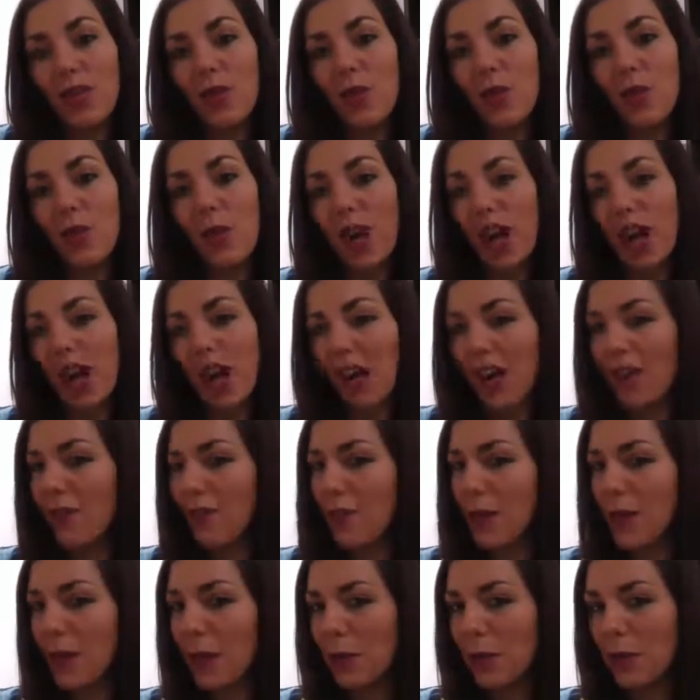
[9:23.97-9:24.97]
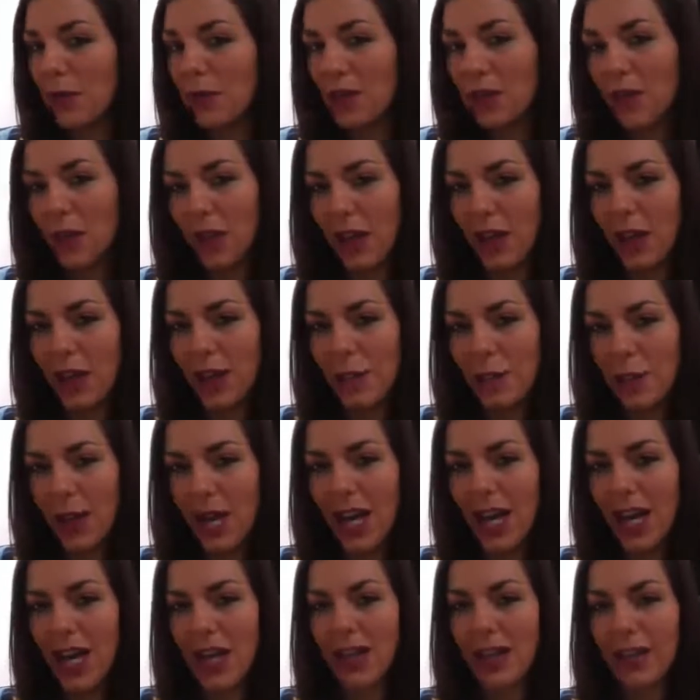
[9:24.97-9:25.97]
have been able to do that in the
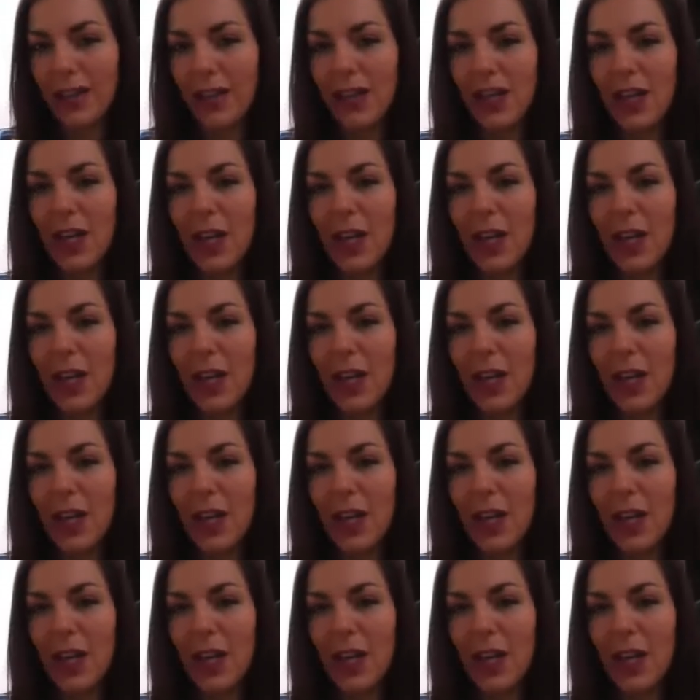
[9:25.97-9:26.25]
past,